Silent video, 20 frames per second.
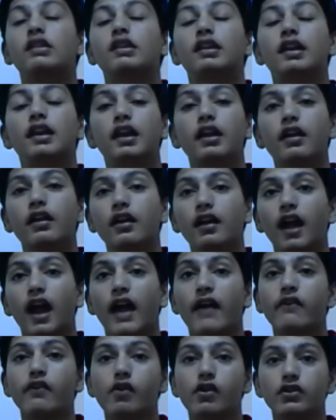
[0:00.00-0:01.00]
here
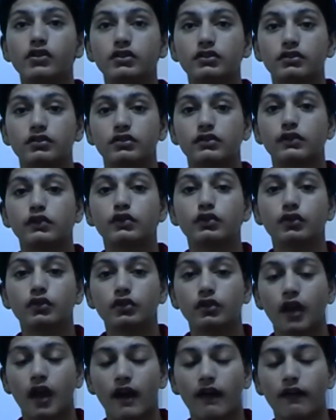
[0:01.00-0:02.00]
I want to
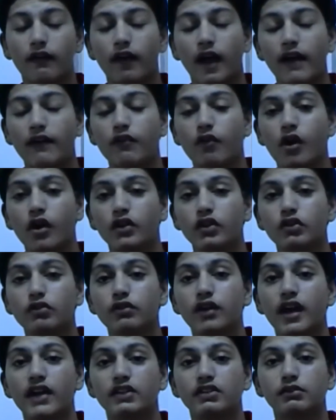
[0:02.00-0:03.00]
uh, I want
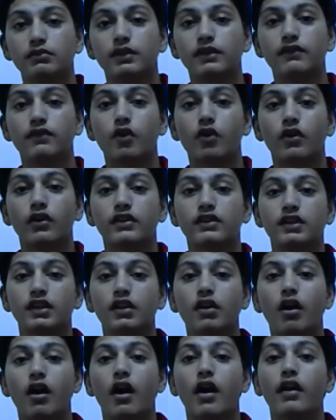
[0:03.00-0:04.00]
you guys to be
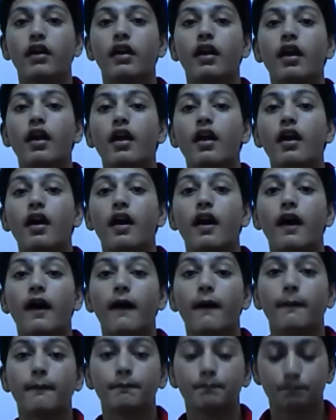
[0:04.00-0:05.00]
focusing on
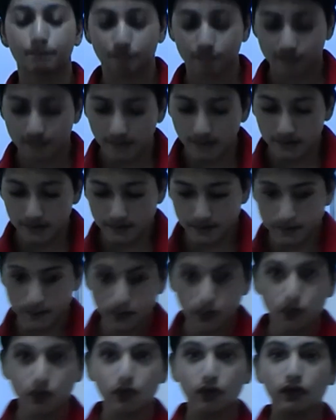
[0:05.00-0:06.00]
um,
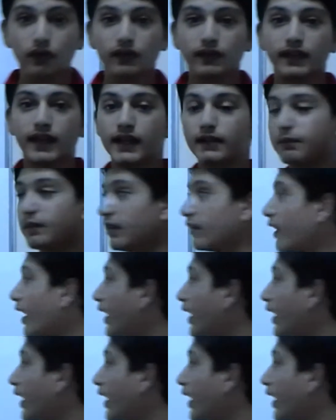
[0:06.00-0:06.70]
this. Let me